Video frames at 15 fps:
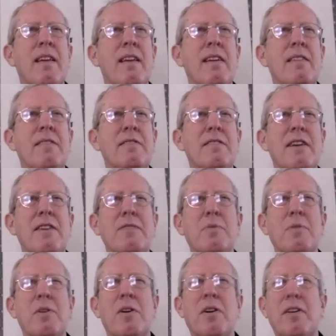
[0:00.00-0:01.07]
He says
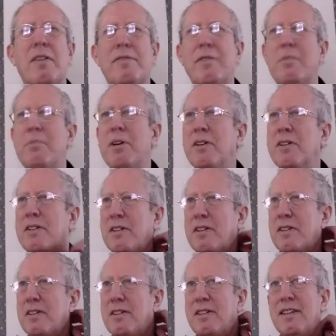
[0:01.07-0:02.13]
we're all
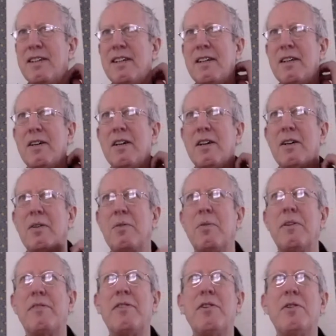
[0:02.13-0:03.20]
familiar
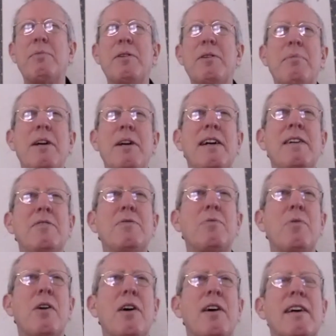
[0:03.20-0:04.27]
with human beings
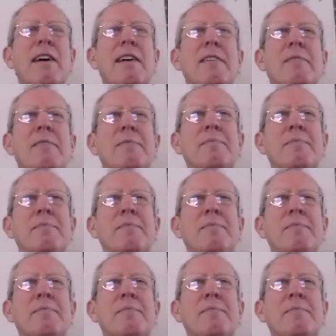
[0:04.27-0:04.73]
walking,